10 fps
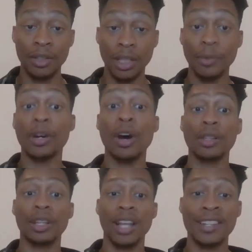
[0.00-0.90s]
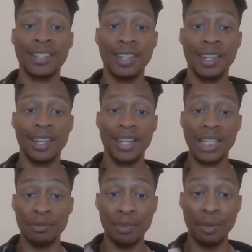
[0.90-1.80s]
They were called the latchkey kids.
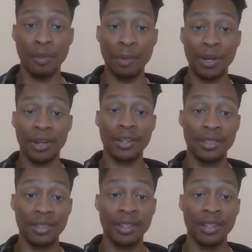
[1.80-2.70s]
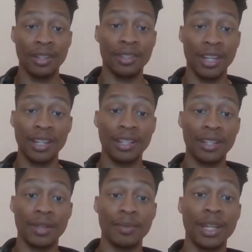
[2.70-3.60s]
I remember my parents saying that
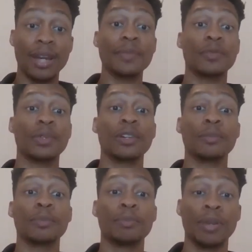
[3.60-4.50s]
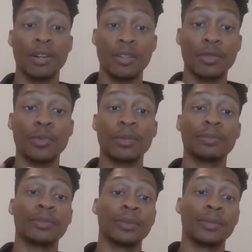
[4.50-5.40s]
sometimes when their parents would,
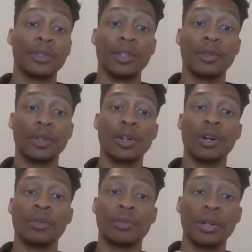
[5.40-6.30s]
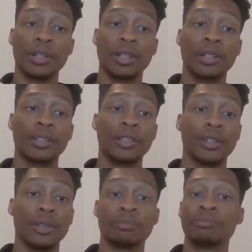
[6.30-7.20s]
go off working,
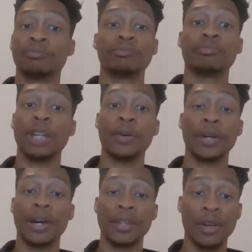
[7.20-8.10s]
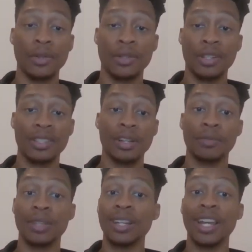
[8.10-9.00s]
they would have the house to
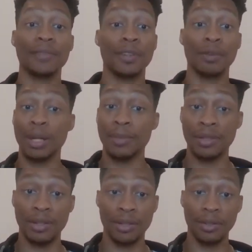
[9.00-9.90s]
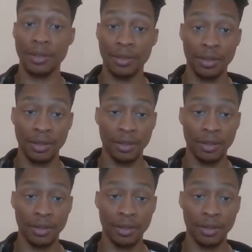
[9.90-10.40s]
themselves. They didn't have no babysitters.